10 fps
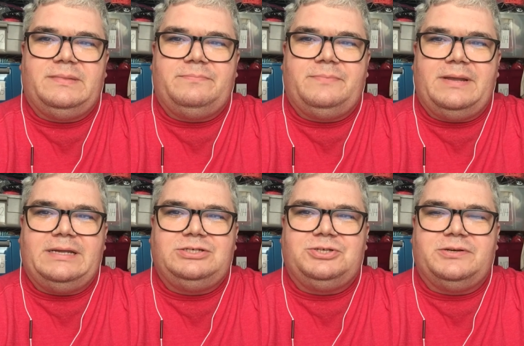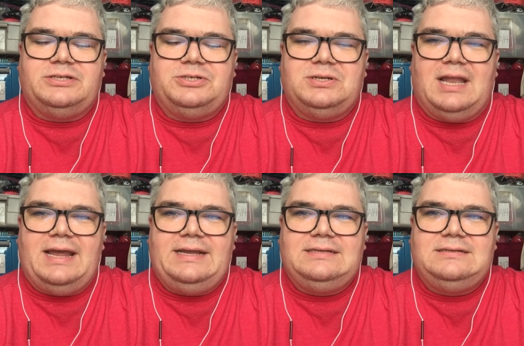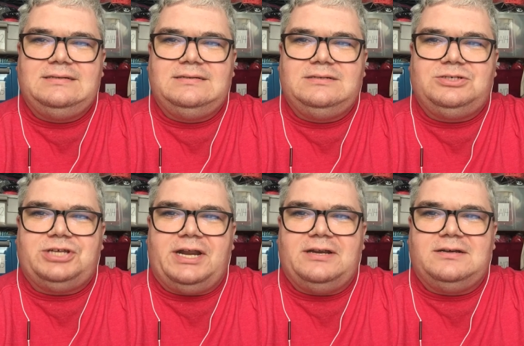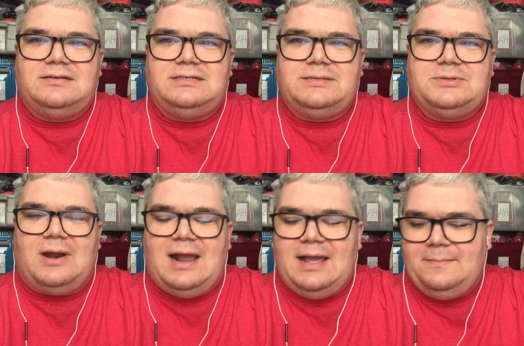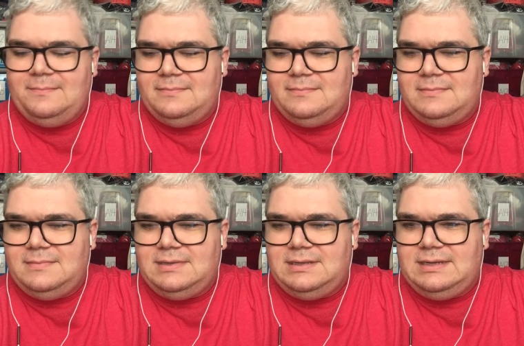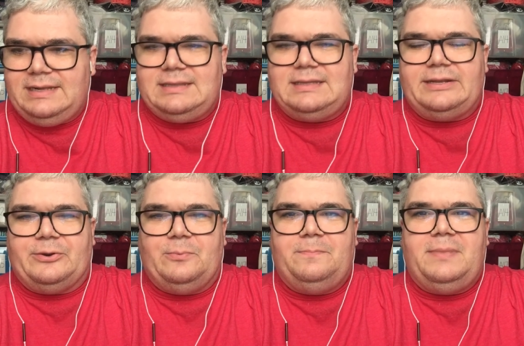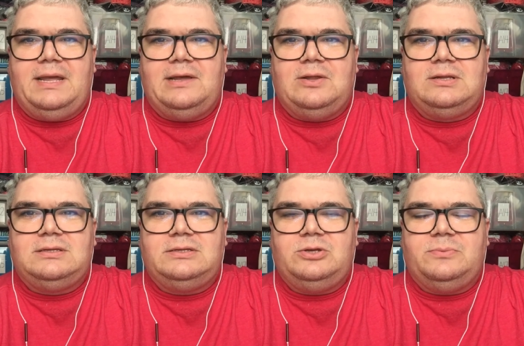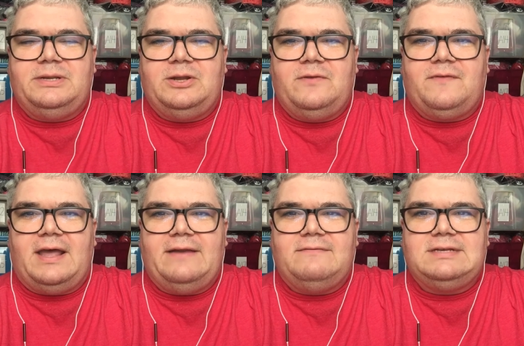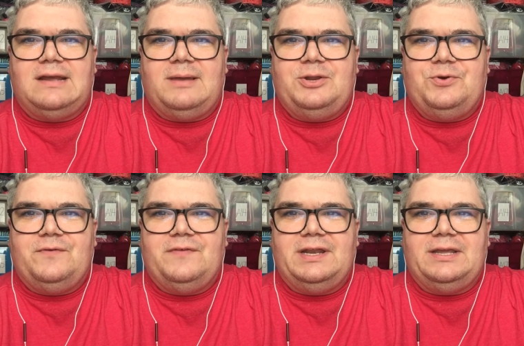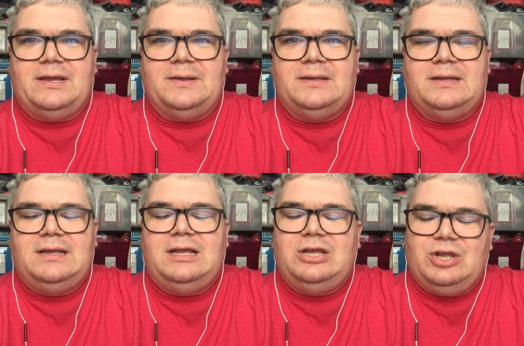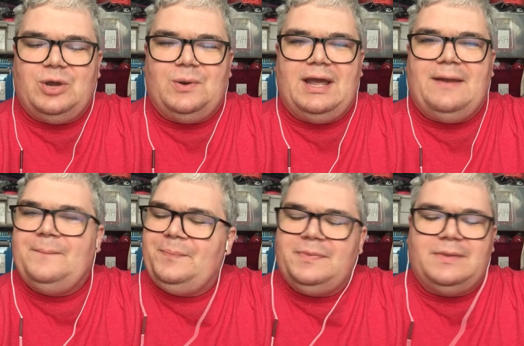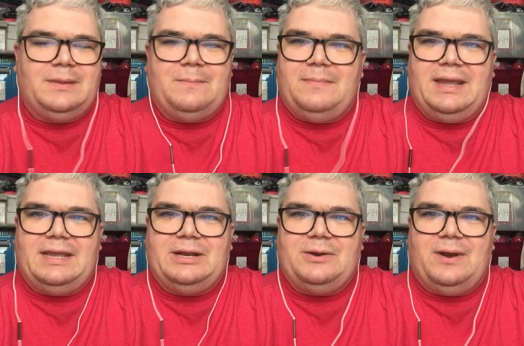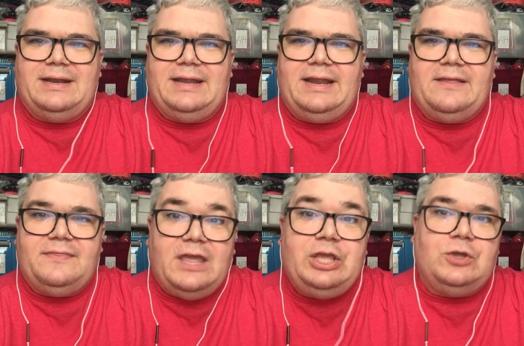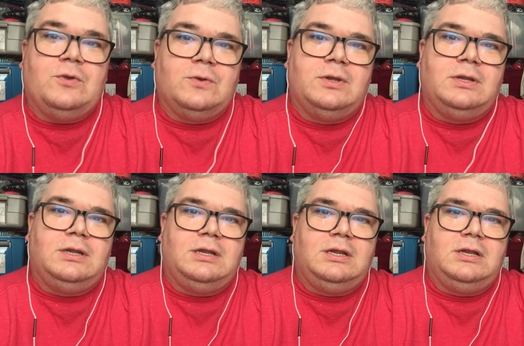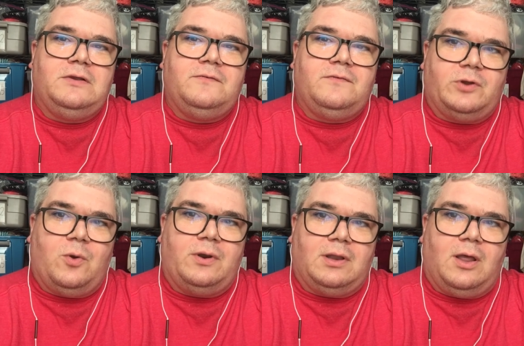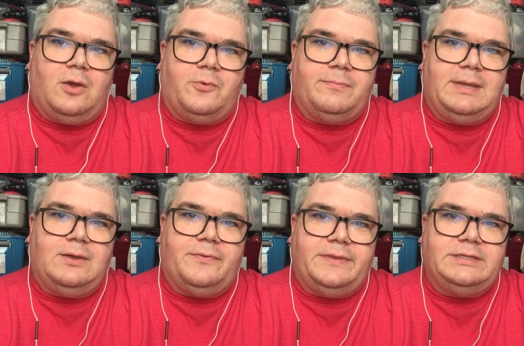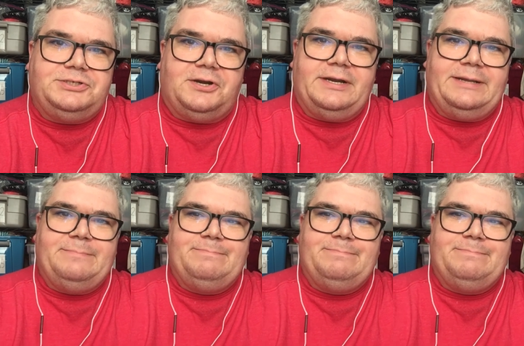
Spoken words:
Make sure that you like, share, subscribe, click the little bell. You'll be notified every time I do a video. Go out, make it a great day, and thank you for going along with me on this journey.